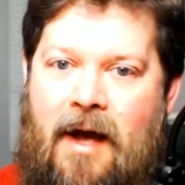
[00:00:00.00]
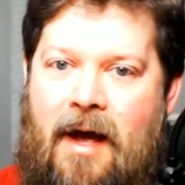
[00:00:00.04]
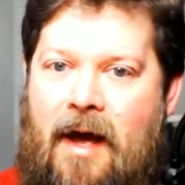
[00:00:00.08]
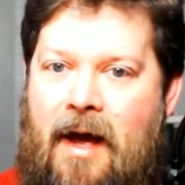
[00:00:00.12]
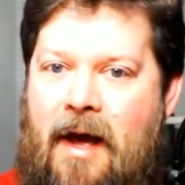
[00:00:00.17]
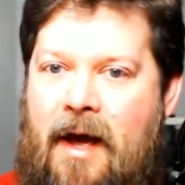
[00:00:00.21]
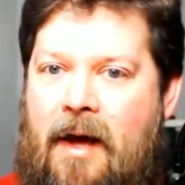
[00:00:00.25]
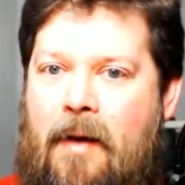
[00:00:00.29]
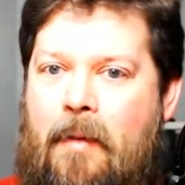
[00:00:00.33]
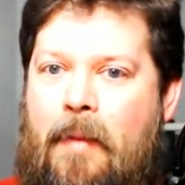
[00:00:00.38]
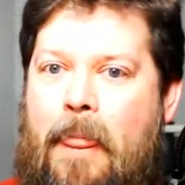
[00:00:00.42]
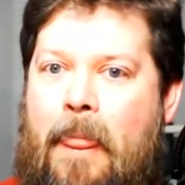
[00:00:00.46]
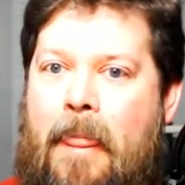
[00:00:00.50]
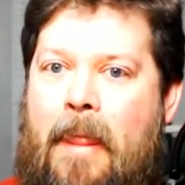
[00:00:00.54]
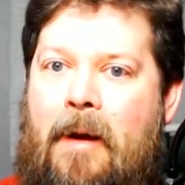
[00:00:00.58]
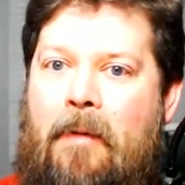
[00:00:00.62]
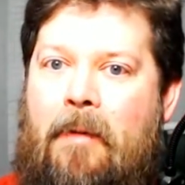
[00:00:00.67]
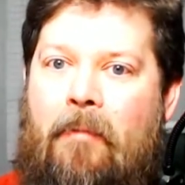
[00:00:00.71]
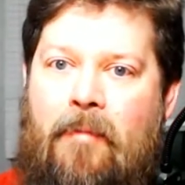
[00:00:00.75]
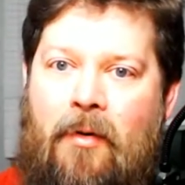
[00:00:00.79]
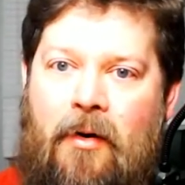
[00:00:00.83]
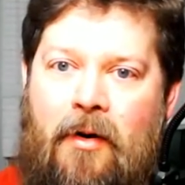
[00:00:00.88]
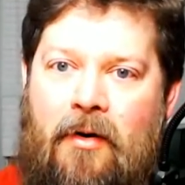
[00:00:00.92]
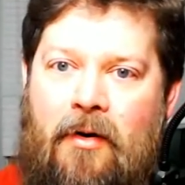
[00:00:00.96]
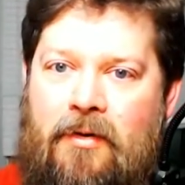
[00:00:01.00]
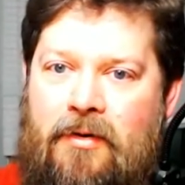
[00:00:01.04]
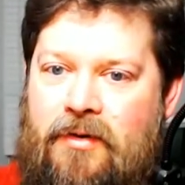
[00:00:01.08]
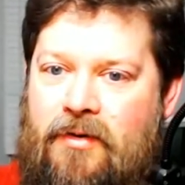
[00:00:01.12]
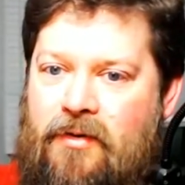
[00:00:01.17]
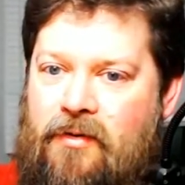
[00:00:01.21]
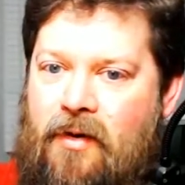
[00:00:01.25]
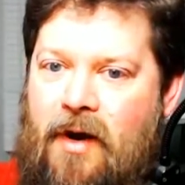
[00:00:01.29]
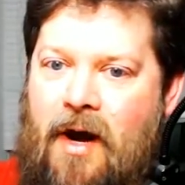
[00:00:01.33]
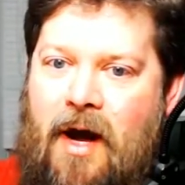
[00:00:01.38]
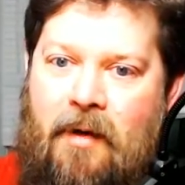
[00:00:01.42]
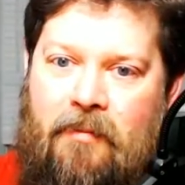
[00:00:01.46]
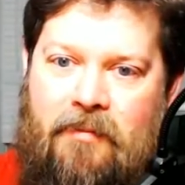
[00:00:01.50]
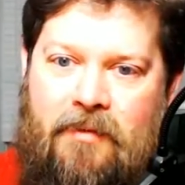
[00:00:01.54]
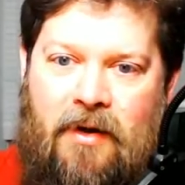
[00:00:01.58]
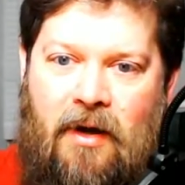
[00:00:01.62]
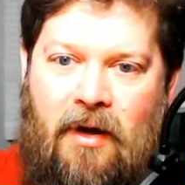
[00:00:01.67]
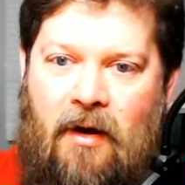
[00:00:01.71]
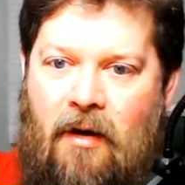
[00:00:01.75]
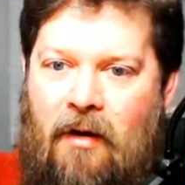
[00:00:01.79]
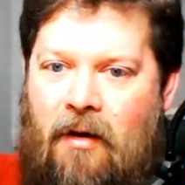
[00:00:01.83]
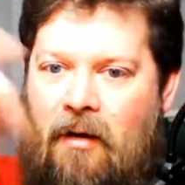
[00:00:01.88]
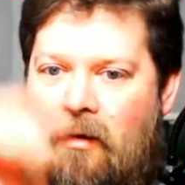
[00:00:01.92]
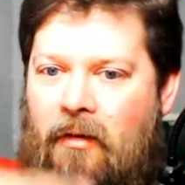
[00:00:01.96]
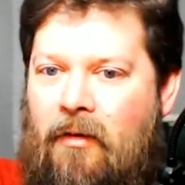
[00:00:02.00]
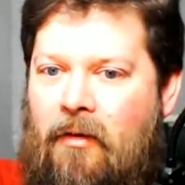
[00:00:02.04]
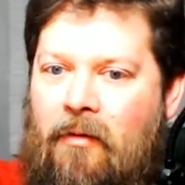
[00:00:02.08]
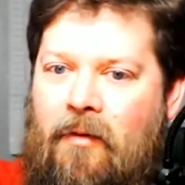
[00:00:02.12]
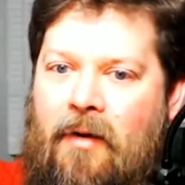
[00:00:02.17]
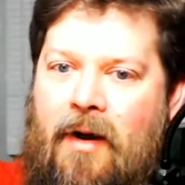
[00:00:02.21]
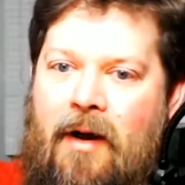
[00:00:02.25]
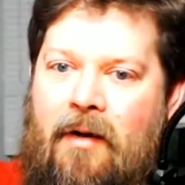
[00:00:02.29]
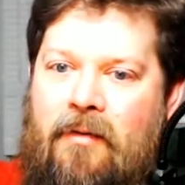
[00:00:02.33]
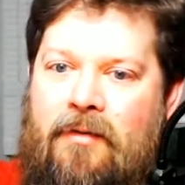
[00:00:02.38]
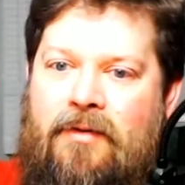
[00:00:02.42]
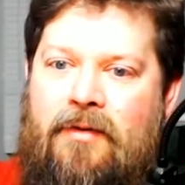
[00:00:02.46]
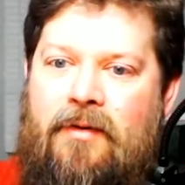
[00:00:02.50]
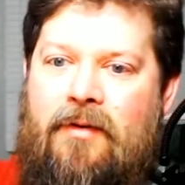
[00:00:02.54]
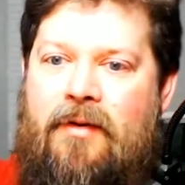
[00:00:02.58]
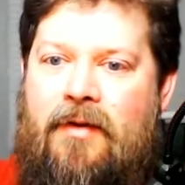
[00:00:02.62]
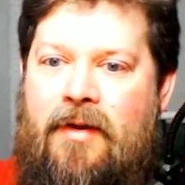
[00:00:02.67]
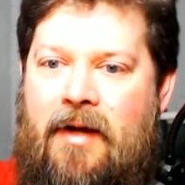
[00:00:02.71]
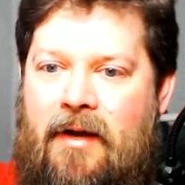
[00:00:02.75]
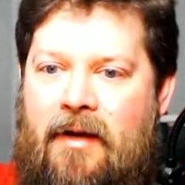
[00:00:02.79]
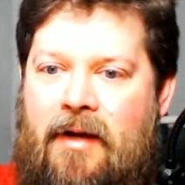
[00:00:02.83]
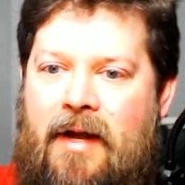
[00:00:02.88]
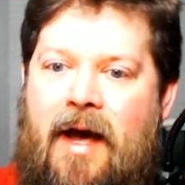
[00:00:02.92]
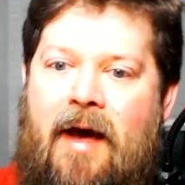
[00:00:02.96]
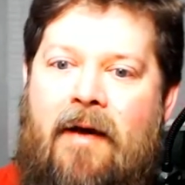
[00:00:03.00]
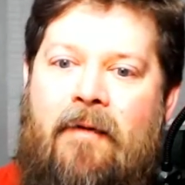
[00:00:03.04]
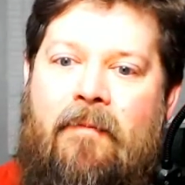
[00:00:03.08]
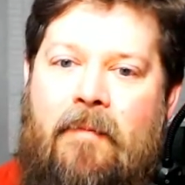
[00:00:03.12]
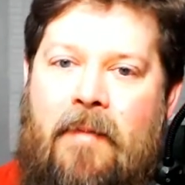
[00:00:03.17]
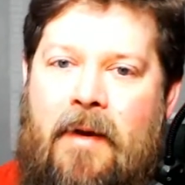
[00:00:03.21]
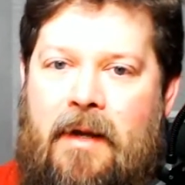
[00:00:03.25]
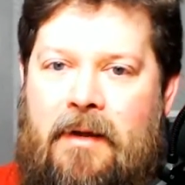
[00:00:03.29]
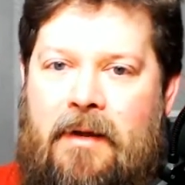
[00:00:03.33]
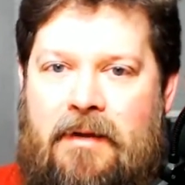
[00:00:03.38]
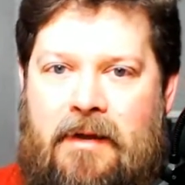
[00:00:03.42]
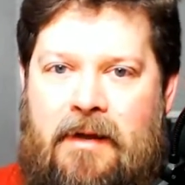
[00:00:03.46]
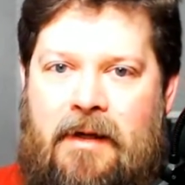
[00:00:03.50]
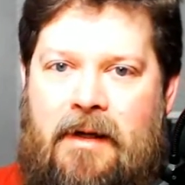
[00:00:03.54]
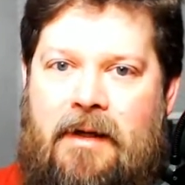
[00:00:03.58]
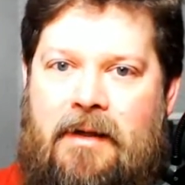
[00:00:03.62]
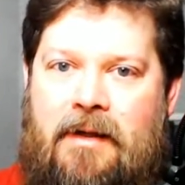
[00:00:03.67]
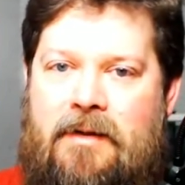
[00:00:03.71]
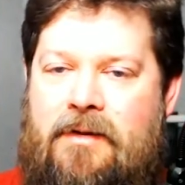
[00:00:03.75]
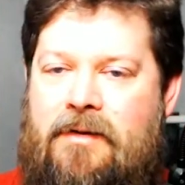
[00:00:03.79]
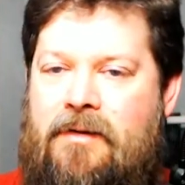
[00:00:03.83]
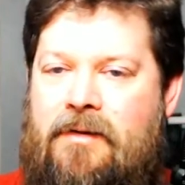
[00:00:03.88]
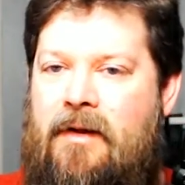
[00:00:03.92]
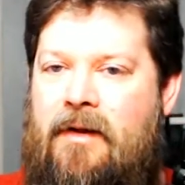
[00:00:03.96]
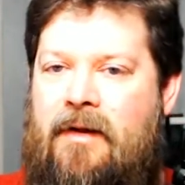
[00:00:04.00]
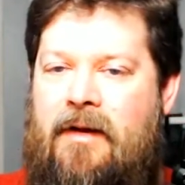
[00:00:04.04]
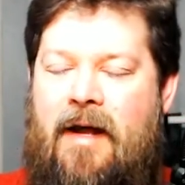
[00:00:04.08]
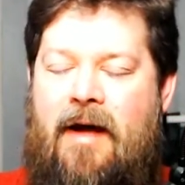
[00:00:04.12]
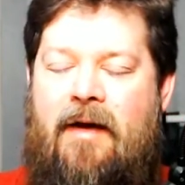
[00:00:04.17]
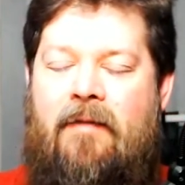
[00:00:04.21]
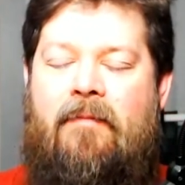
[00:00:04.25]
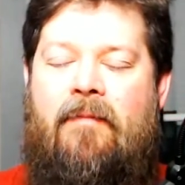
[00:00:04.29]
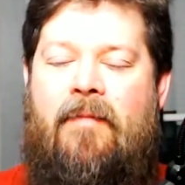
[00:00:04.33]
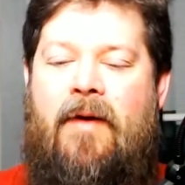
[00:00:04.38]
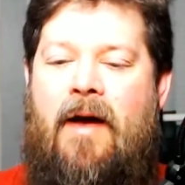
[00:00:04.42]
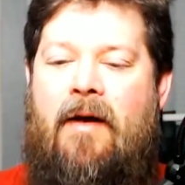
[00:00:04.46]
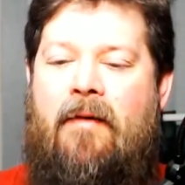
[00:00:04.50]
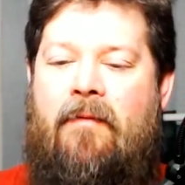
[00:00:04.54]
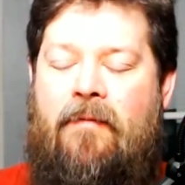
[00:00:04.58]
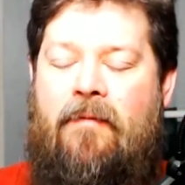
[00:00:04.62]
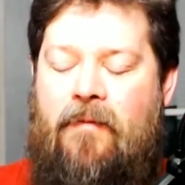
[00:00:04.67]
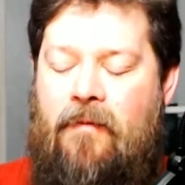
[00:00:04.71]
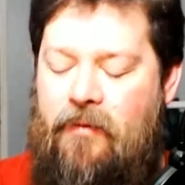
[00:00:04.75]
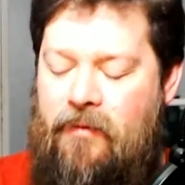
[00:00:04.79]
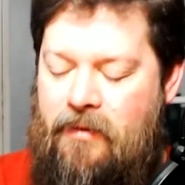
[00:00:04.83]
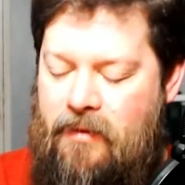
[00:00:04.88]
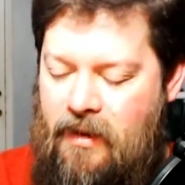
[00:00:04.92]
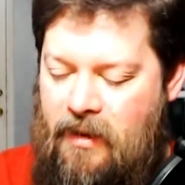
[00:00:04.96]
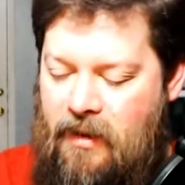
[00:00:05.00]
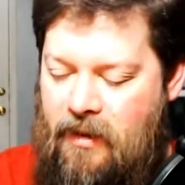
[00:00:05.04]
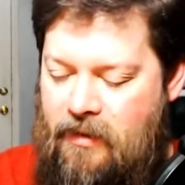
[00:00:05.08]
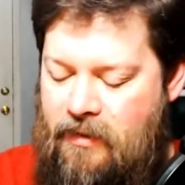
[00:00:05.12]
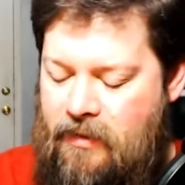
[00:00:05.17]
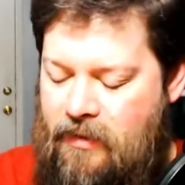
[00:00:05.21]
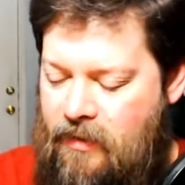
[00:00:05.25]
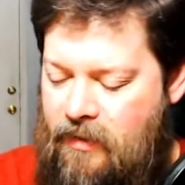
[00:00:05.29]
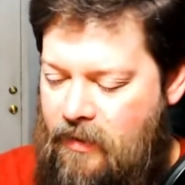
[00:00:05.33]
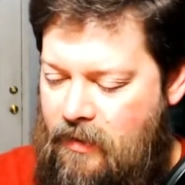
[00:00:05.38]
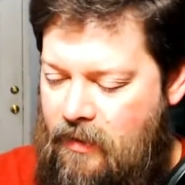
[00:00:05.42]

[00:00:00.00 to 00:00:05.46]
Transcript: And birds dropped all around so that they could have meat to eat, so they could have food to eat.